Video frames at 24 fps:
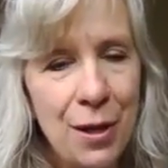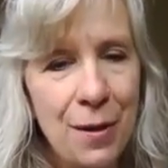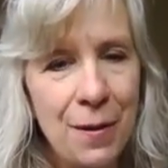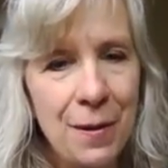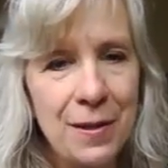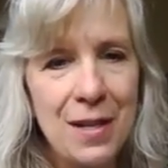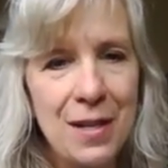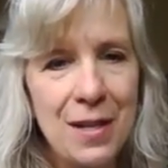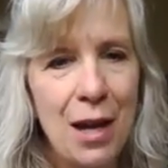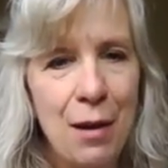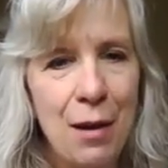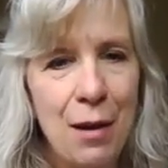I've
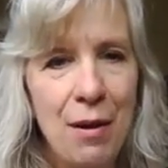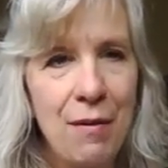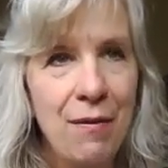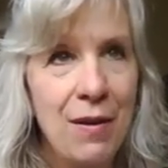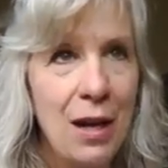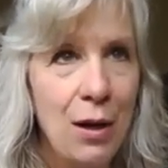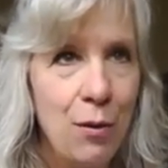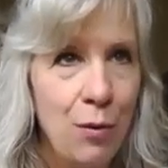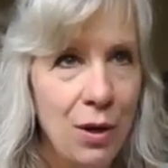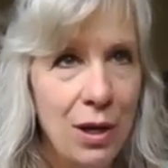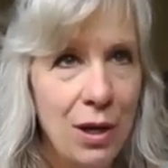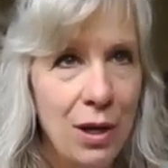got one up in
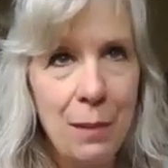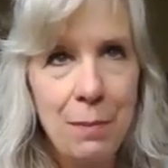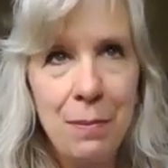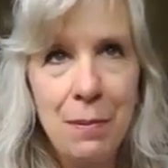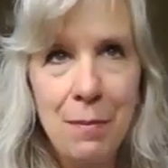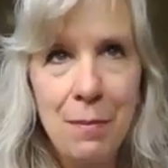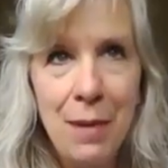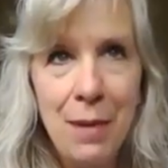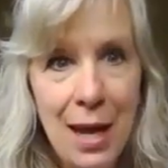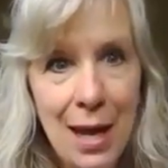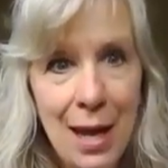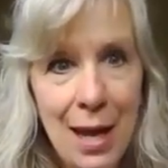my attic,
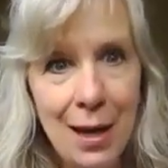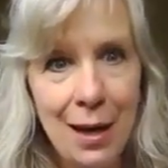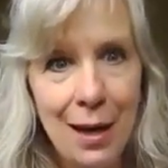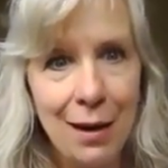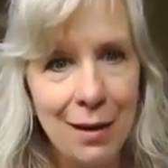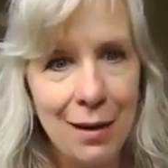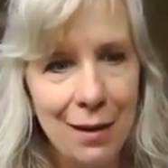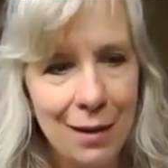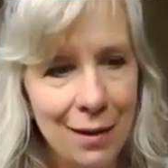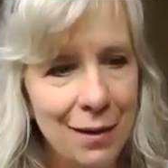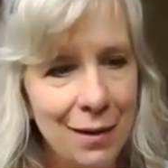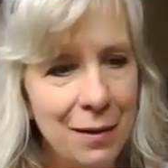and
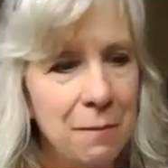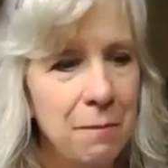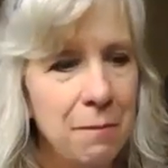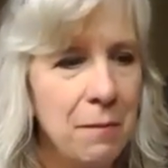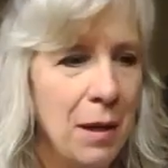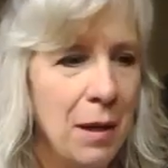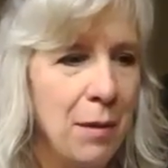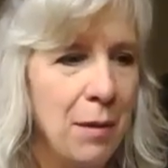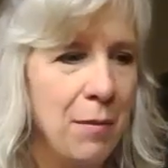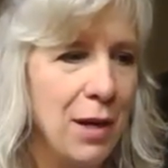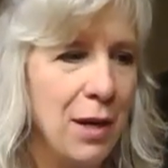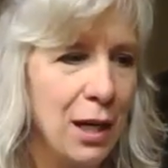maybe I could put that
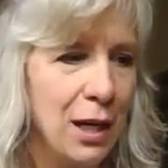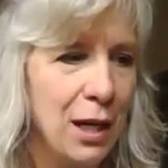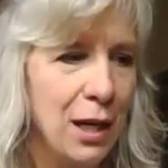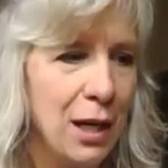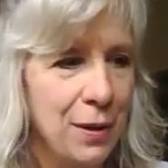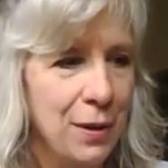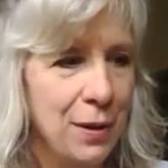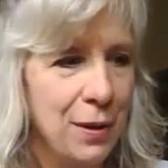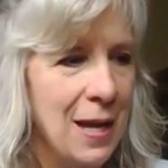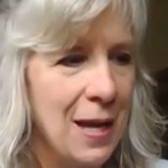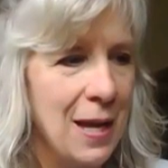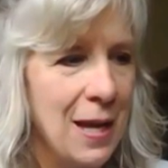on there.
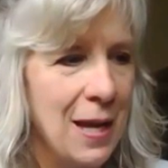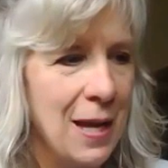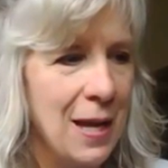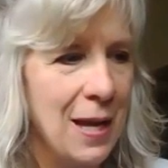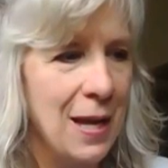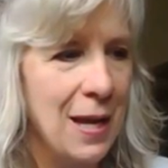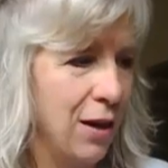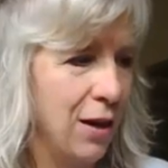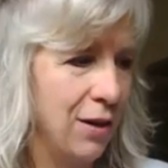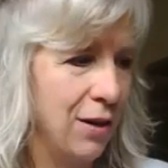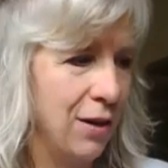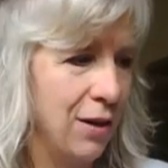And
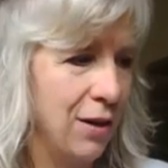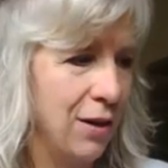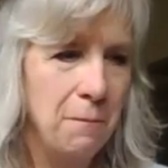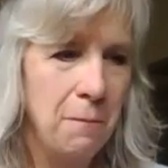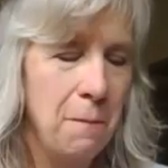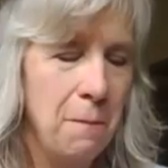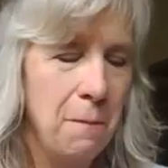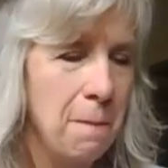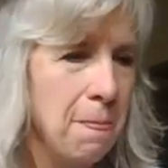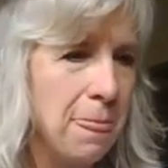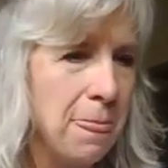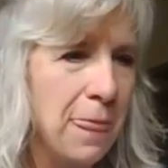what
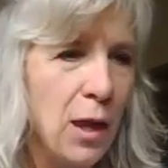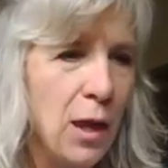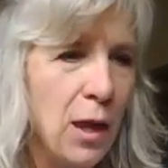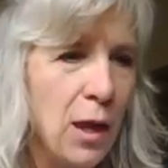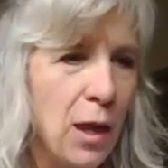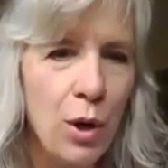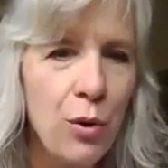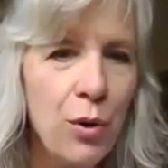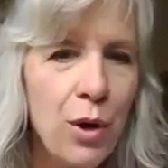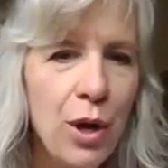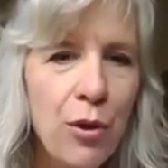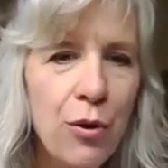are some
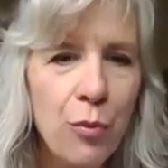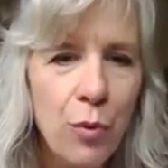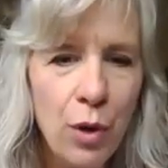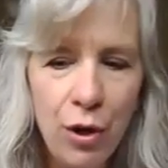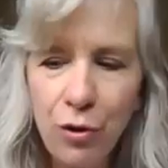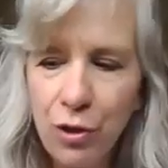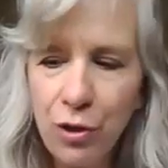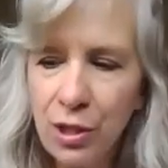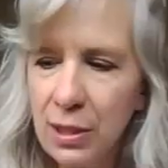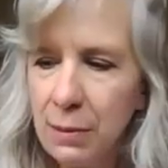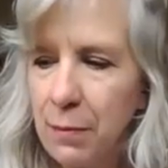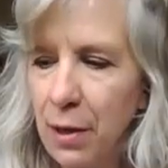other
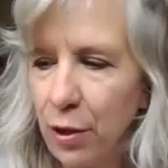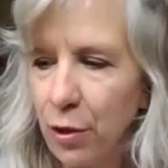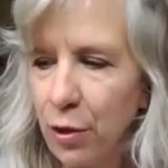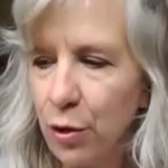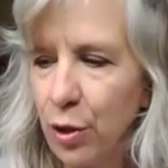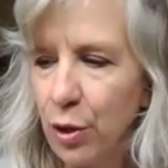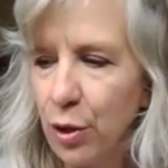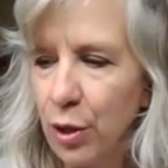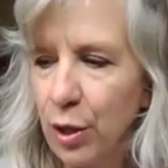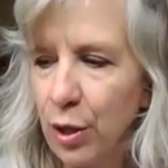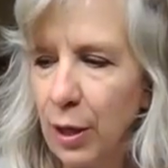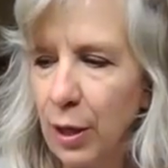
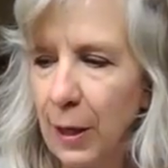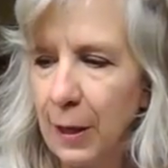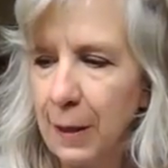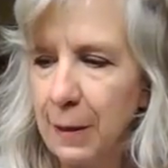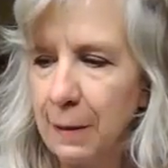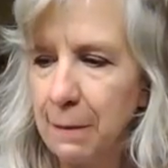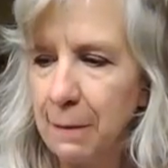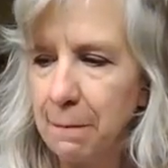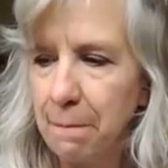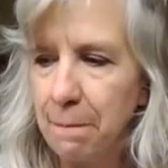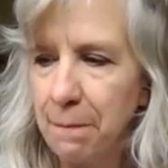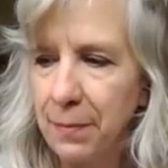
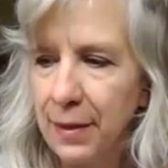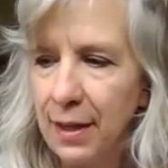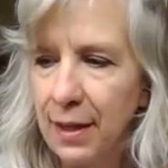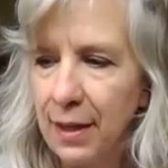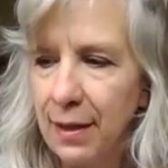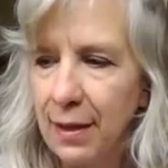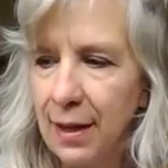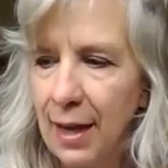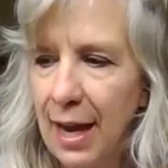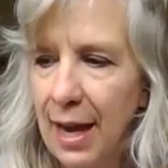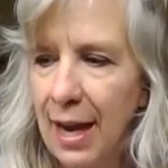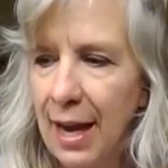items that
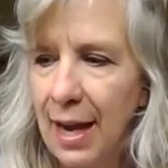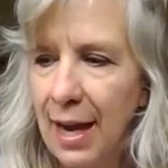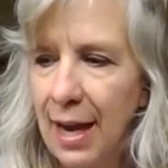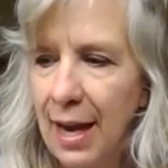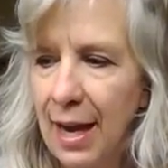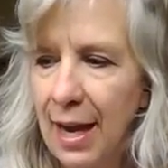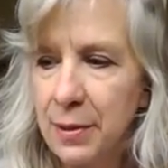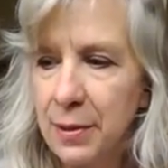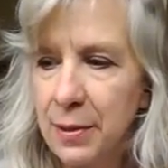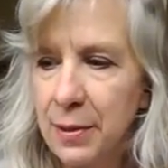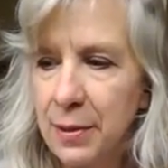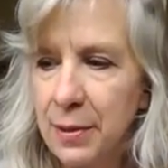rent
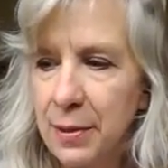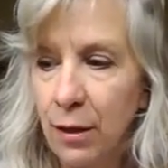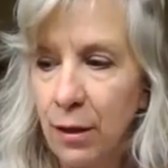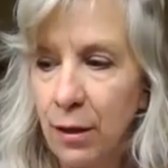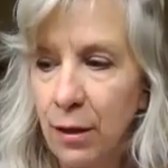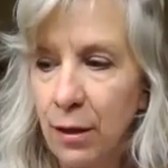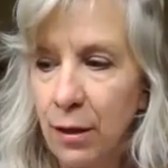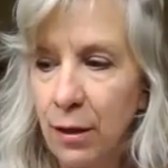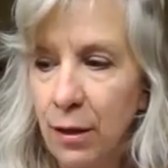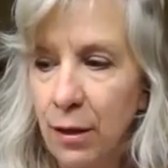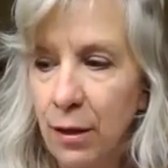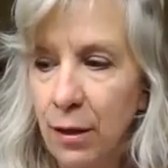really well